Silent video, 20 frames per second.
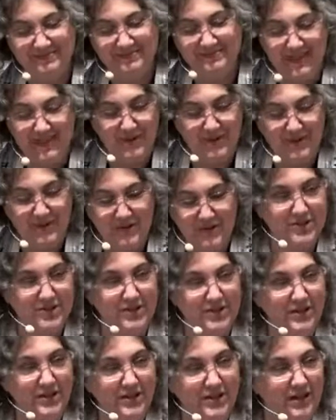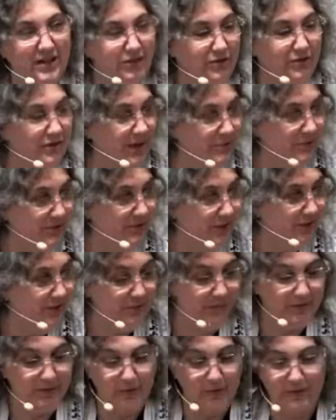We should have just done that a few times. That would have
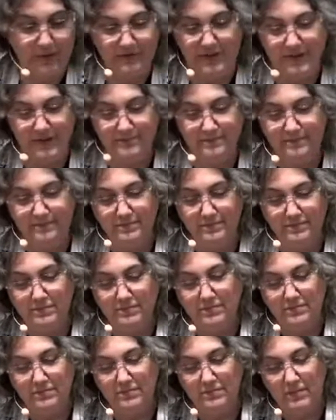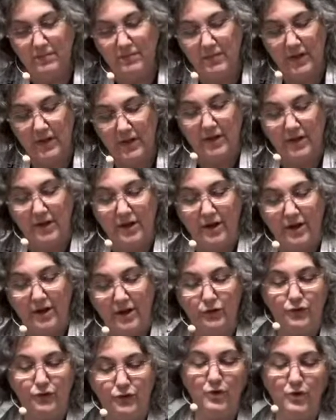been more fun. O
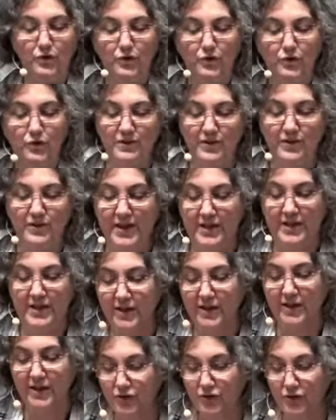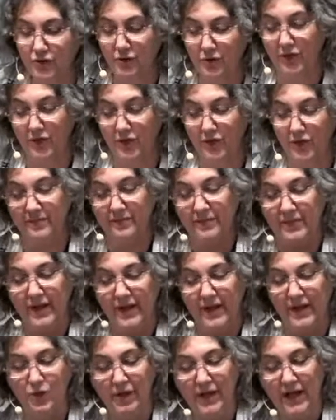source of light and truth,
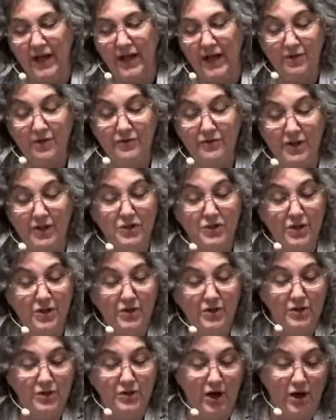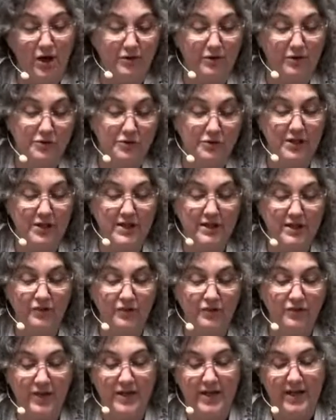creator of the eternal law of
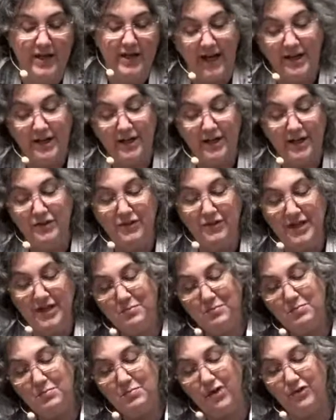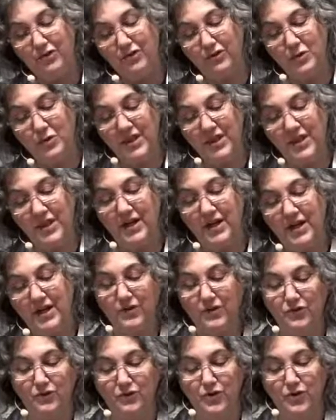goodness and of the impulse within
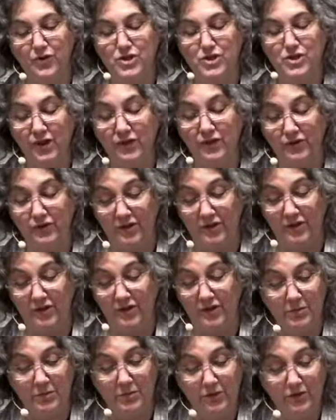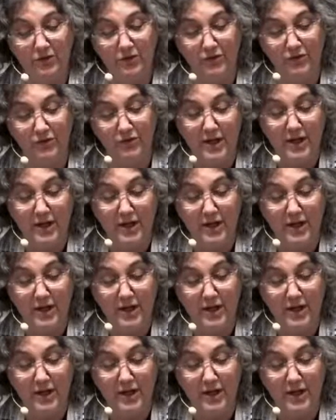us for justice and mercy,